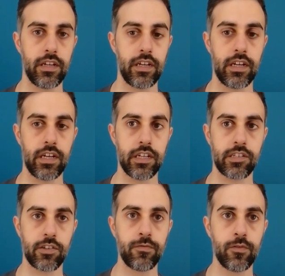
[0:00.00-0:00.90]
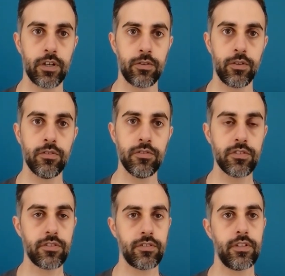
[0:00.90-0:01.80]
software to
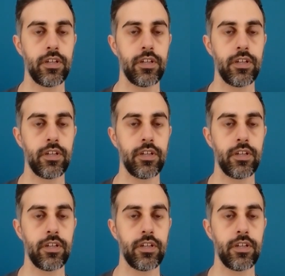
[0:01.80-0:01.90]
use